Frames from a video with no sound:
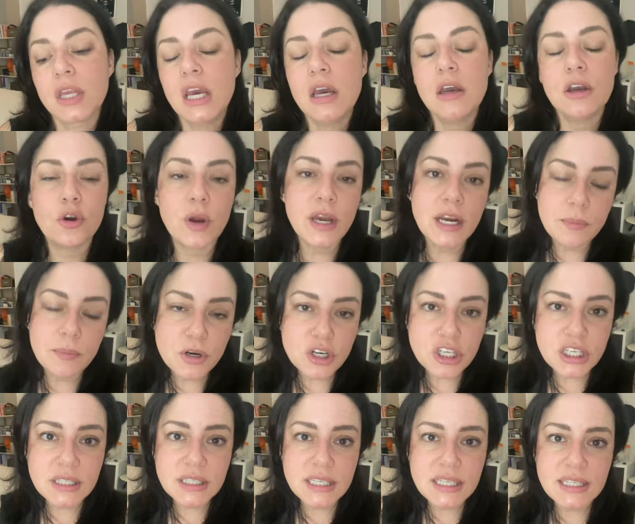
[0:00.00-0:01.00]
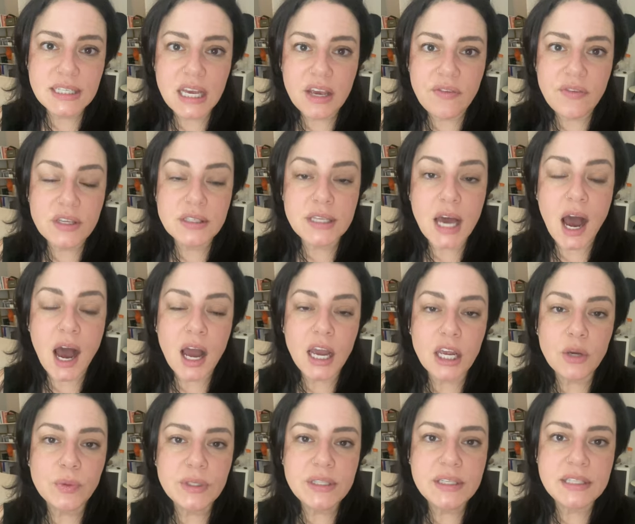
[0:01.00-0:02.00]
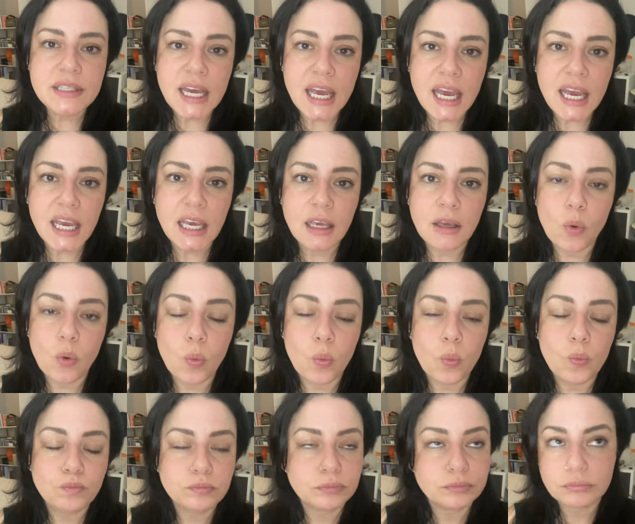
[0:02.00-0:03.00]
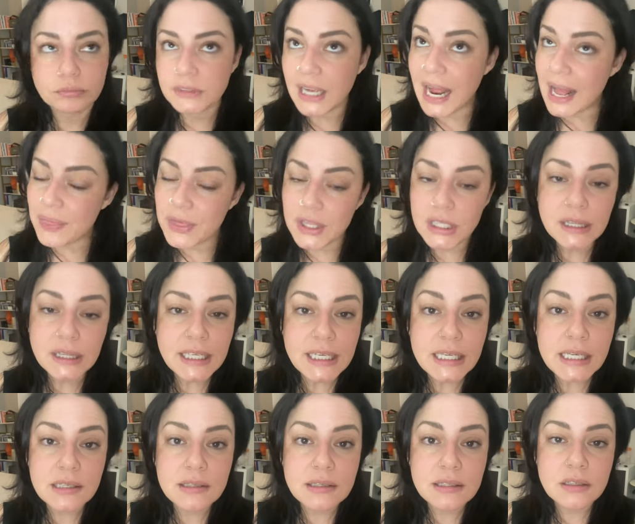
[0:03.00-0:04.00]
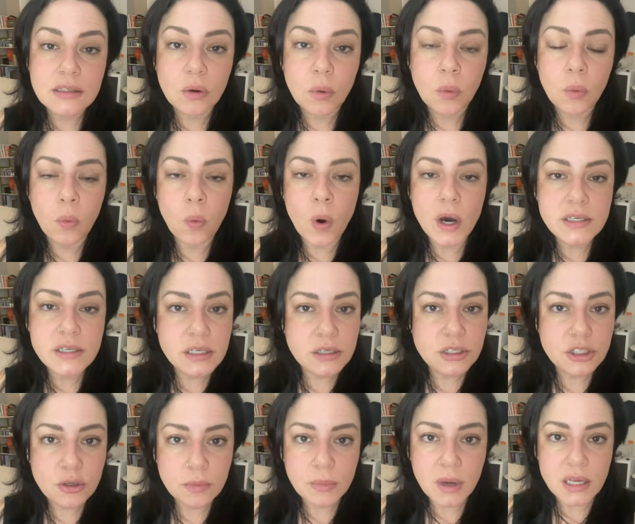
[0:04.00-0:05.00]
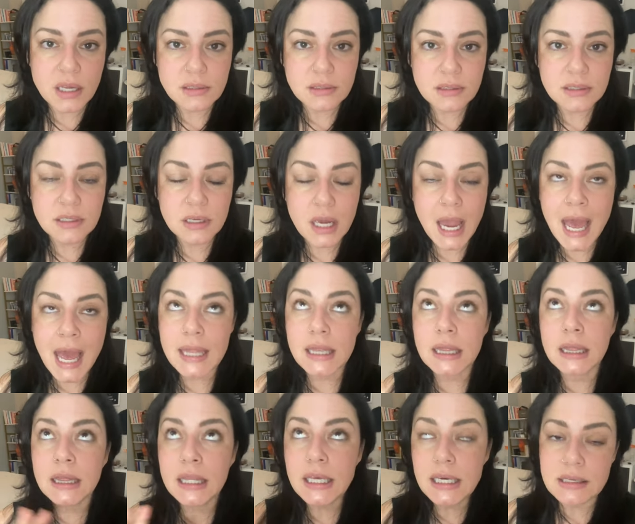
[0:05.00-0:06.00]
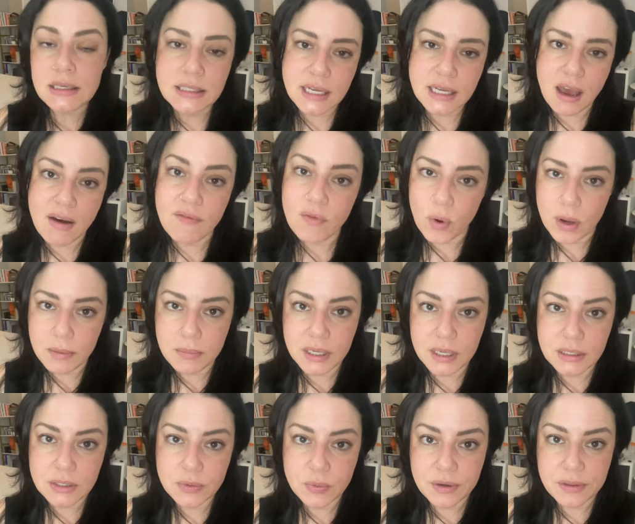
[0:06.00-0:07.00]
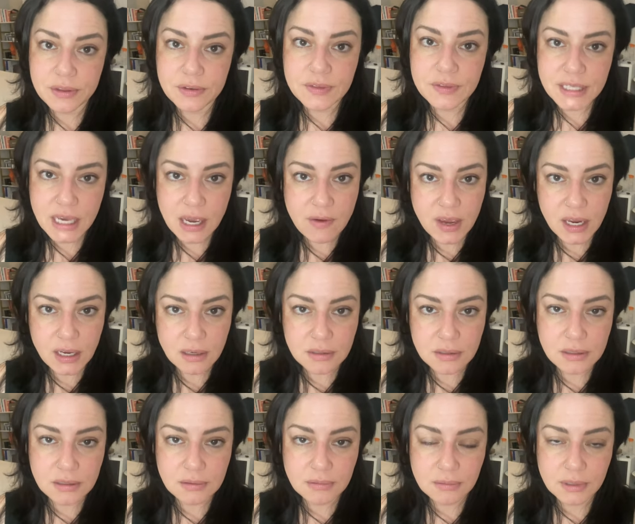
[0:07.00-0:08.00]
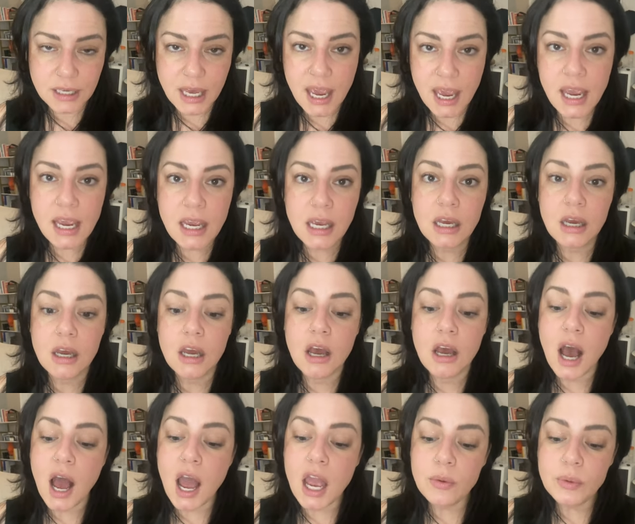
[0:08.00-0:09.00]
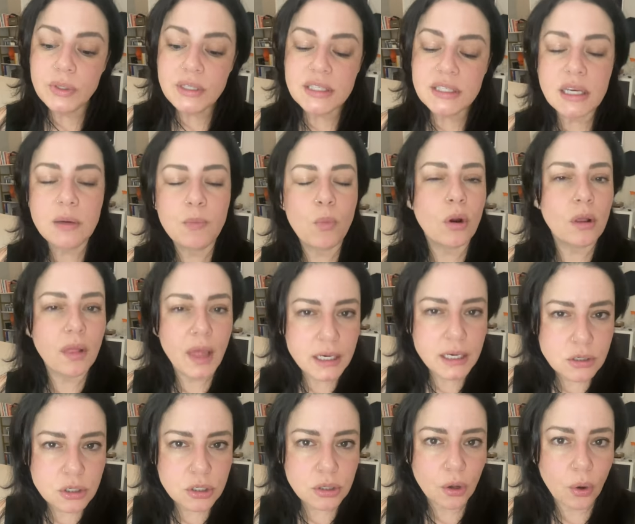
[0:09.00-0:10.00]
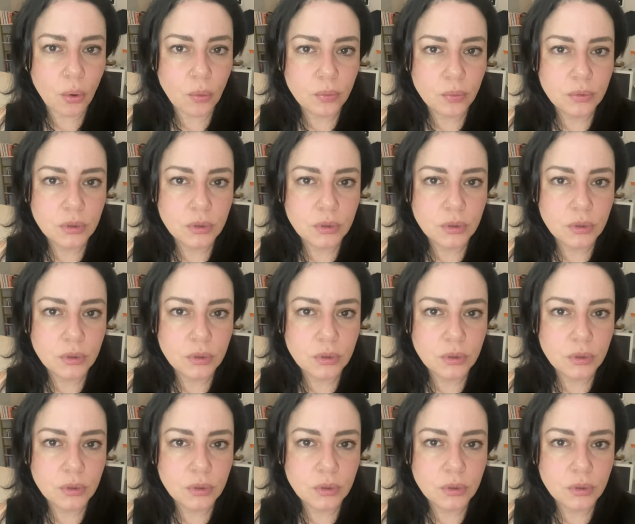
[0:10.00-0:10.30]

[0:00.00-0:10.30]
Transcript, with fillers: Create emergency savings, I would say at the least one to two months. At least have one month's worth of savings. Okay. I would say more like two.